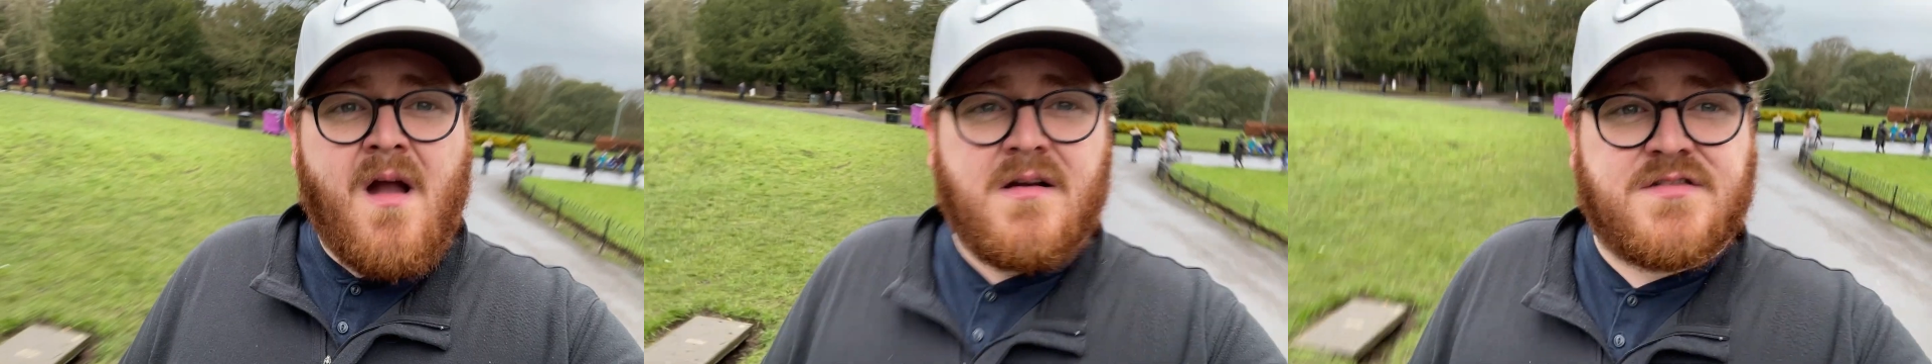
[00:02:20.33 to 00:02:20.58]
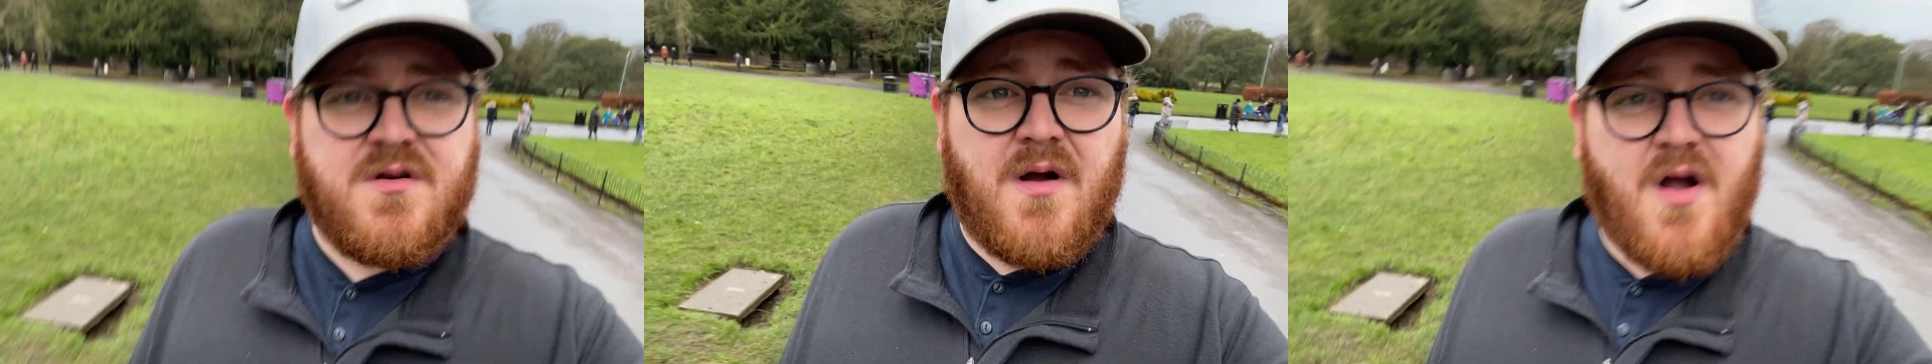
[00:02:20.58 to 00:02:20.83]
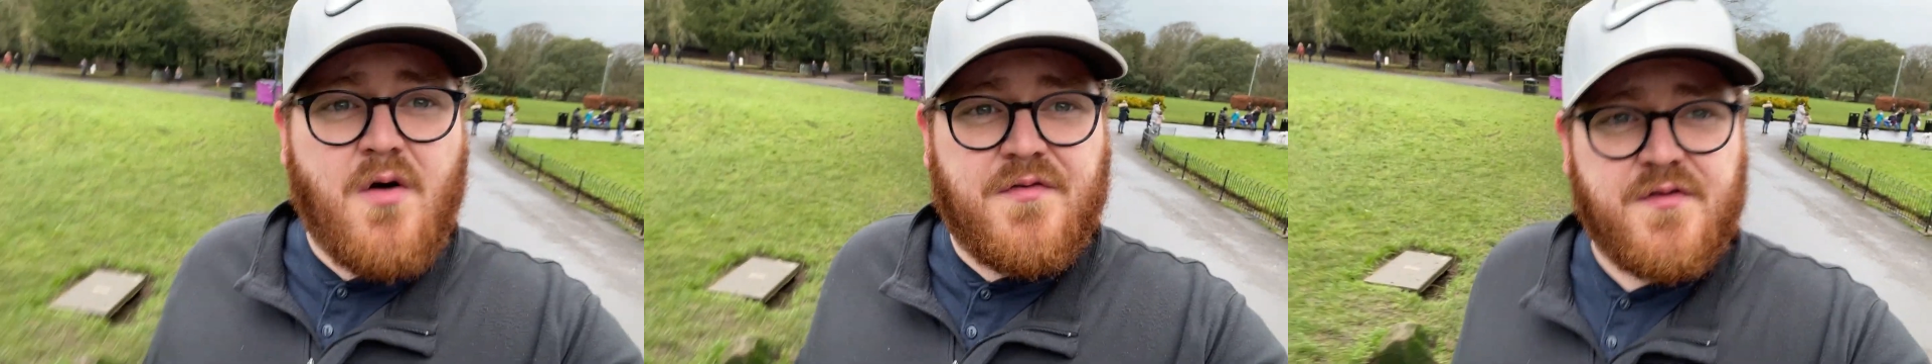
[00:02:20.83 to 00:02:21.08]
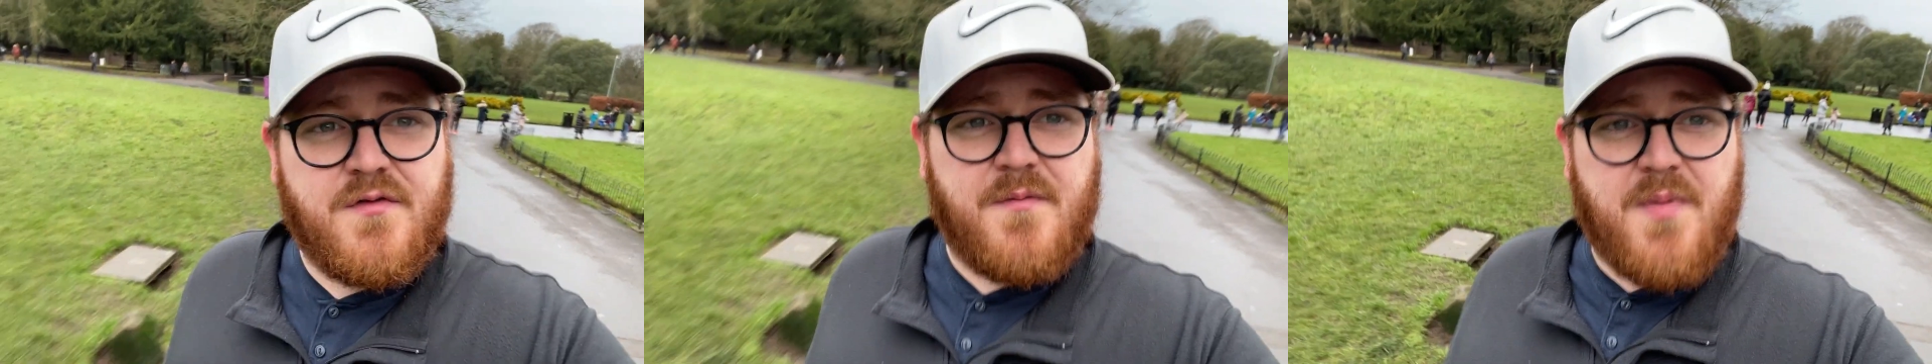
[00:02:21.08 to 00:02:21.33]
So I'll go
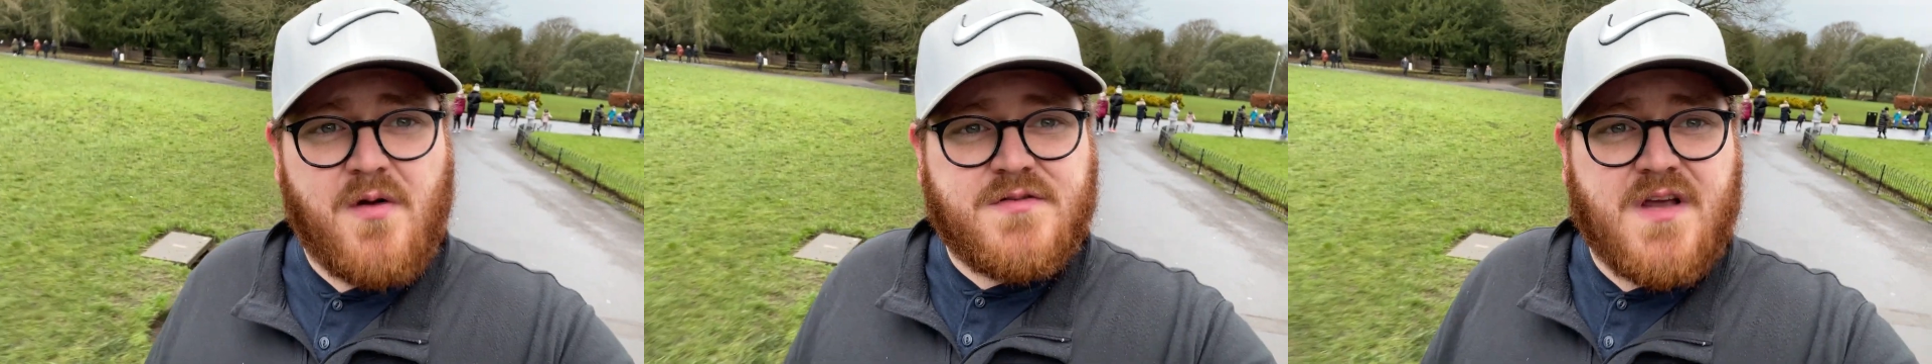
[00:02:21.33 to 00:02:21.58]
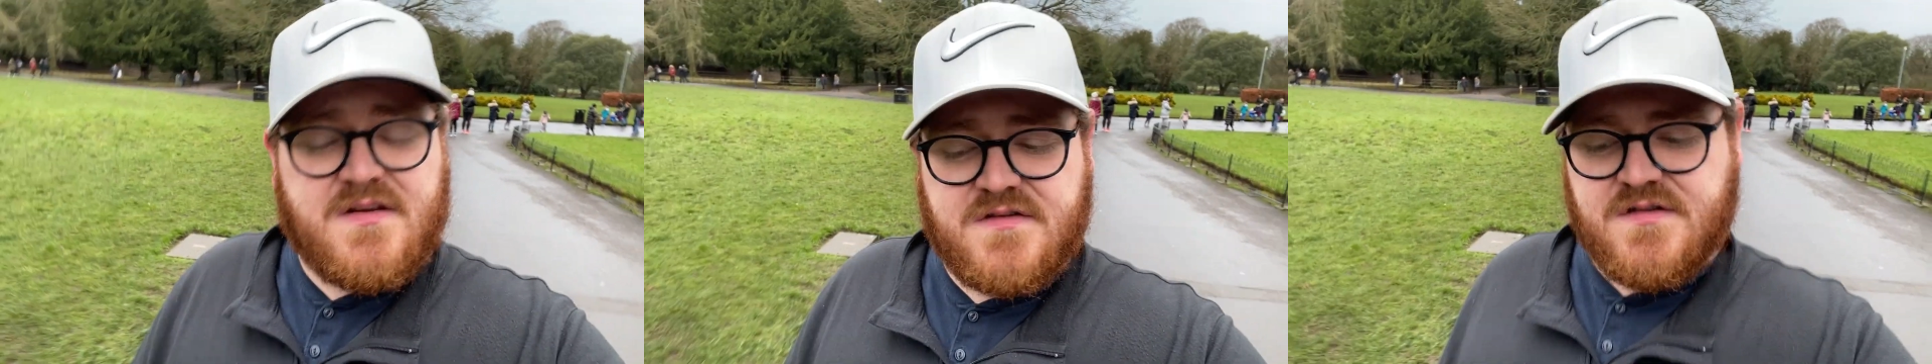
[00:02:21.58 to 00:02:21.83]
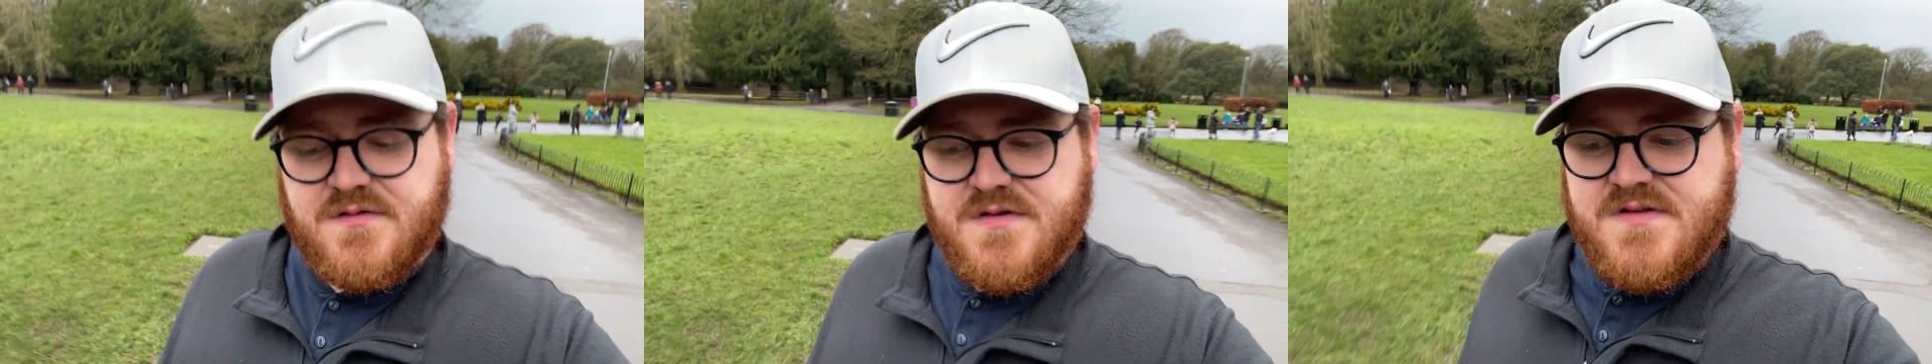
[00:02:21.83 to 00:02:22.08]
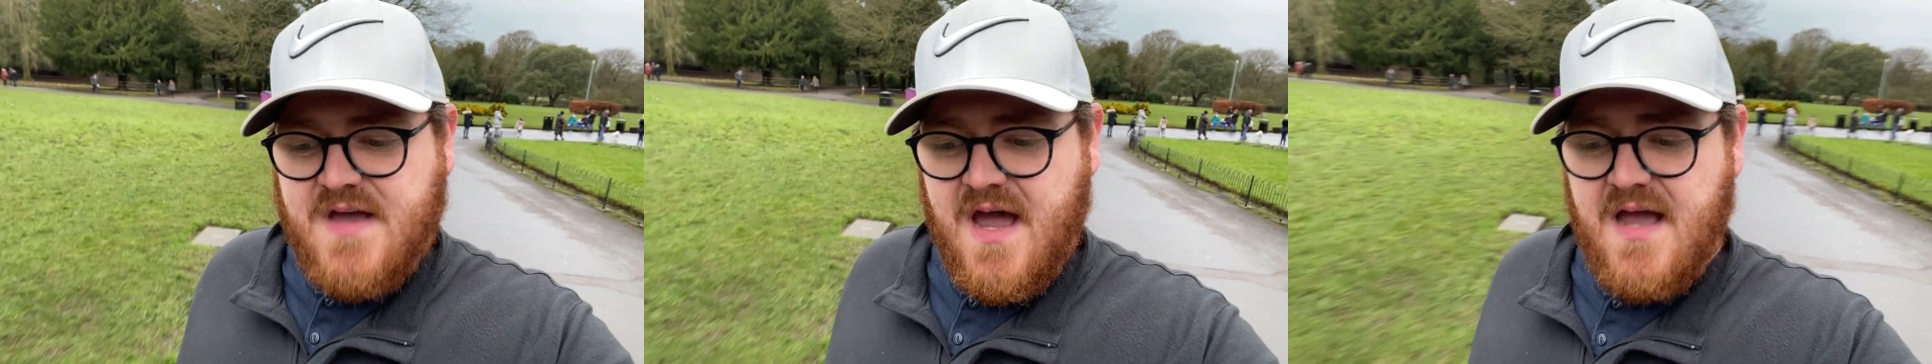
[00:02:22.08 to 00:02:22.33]
through the process and do the
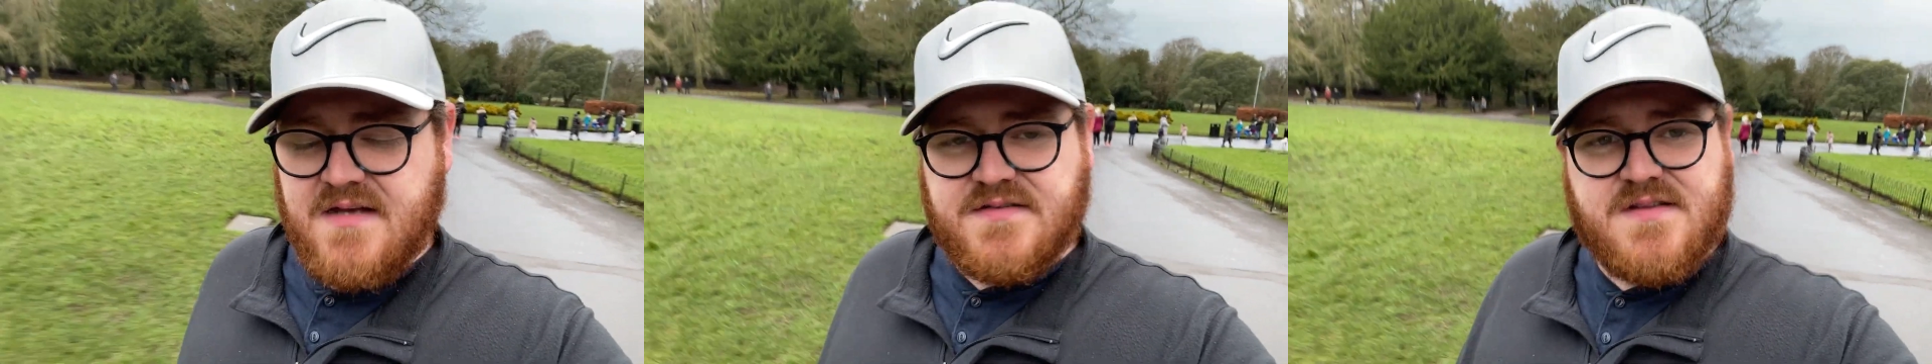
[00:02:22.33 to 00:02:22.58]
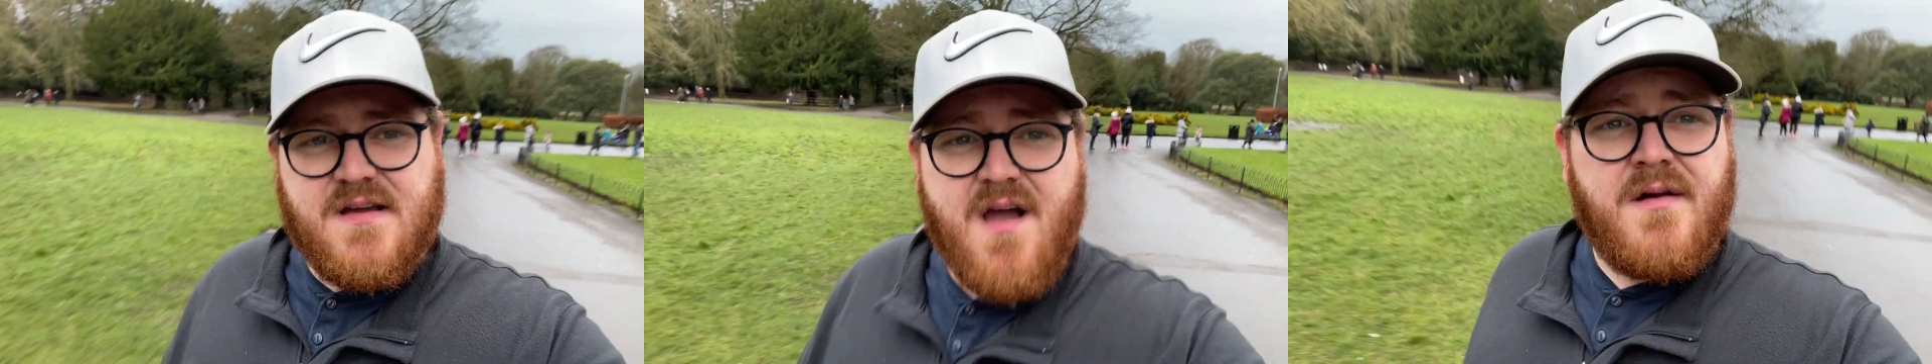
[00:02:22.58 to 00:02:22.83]
test.